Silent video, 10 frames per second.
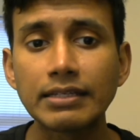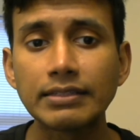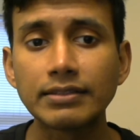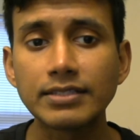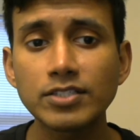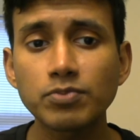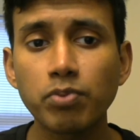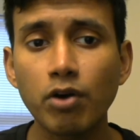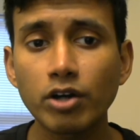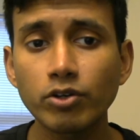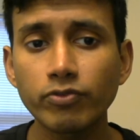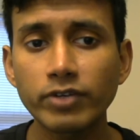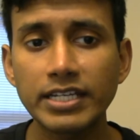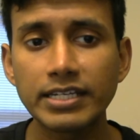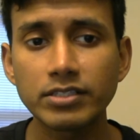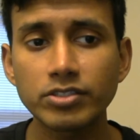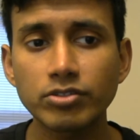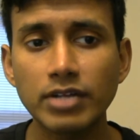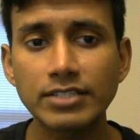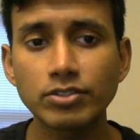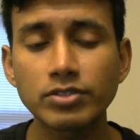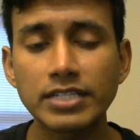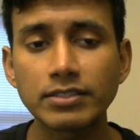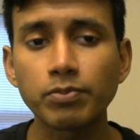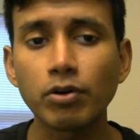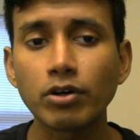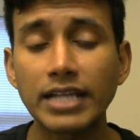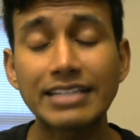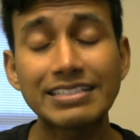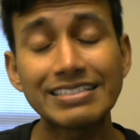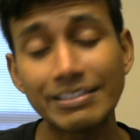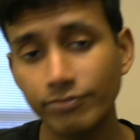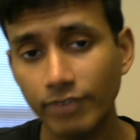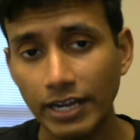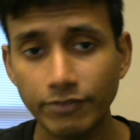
this pawn over here tries to take the pawn at d5.